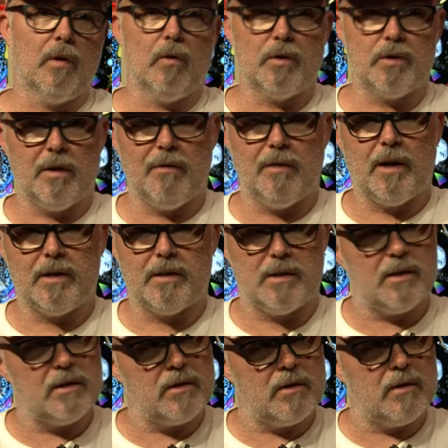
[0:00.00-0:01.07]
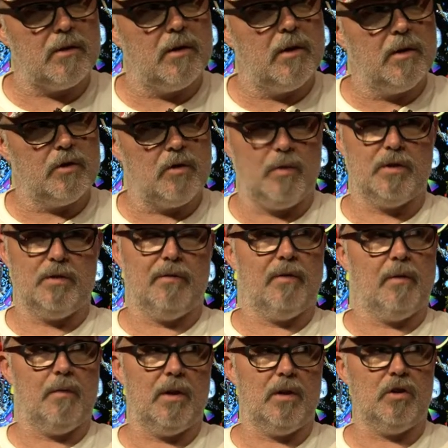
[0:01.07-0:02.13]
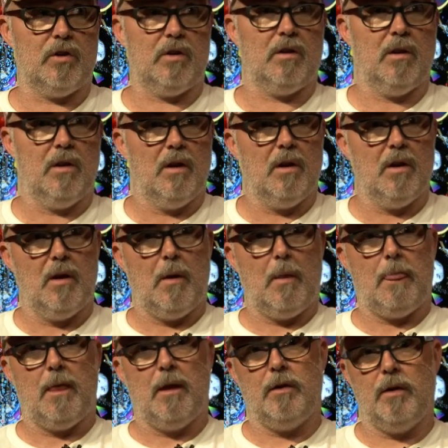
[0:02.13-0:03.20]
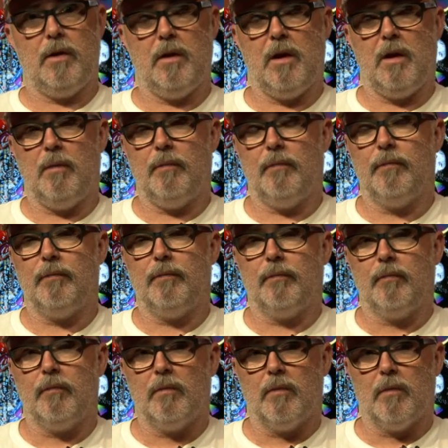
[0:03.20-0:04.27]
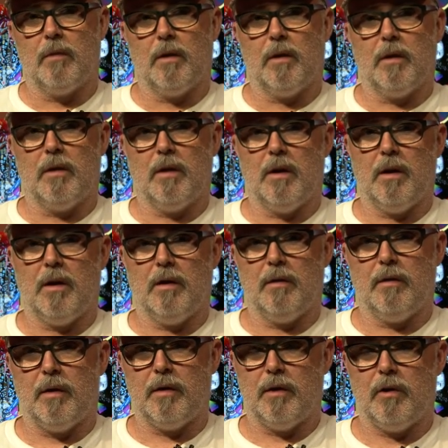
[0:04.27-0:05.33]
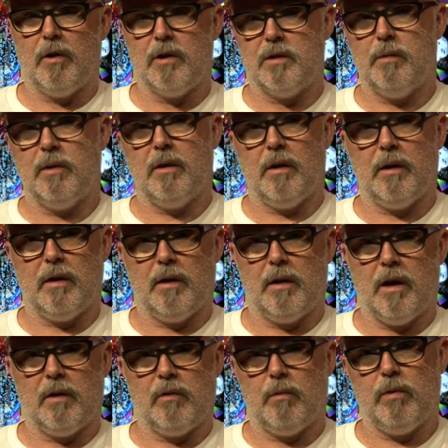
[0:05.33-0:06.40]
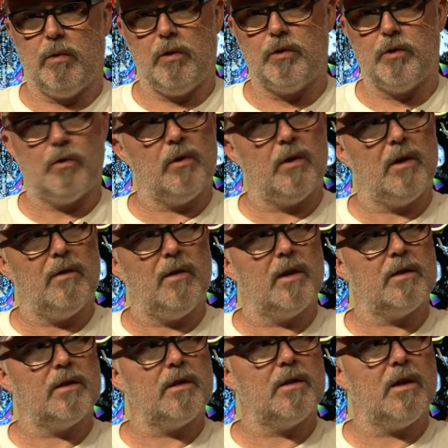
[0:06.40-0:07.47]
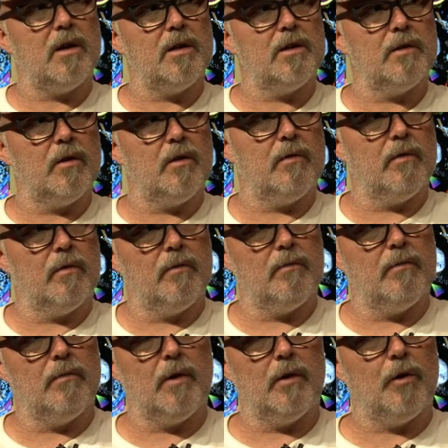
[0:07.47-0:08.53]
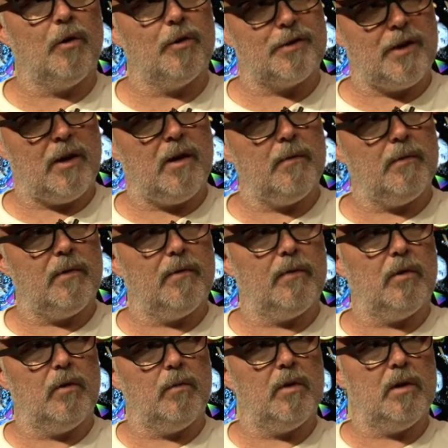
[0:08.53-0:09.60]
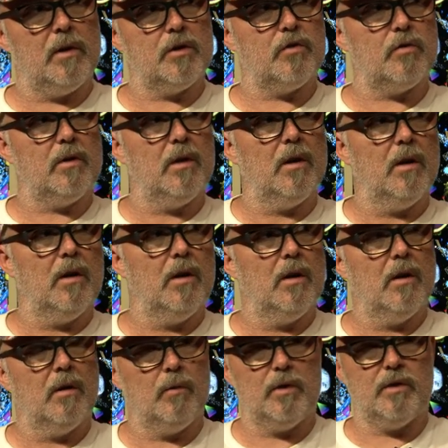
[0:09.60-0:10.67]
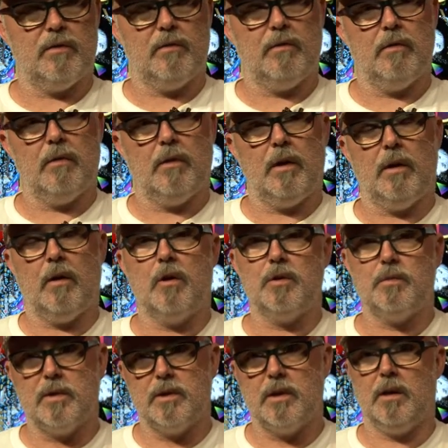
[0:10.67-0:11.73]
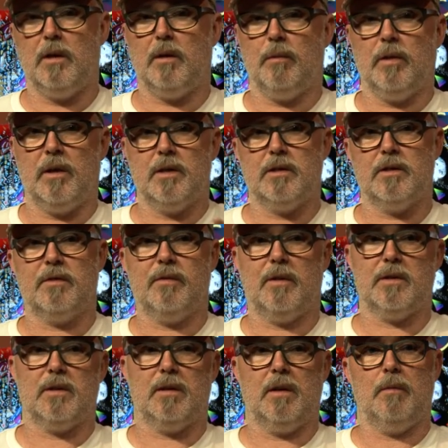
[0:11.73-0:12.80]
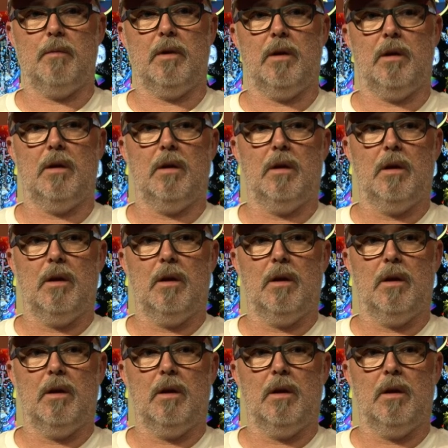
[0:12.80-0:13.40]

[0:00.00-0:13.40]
also have access to so much information that, um, yeah, I don't know, it's a bit like an anthropological kind of exercise over a long time of human history. Yep. Which, and those particular places fascinate me.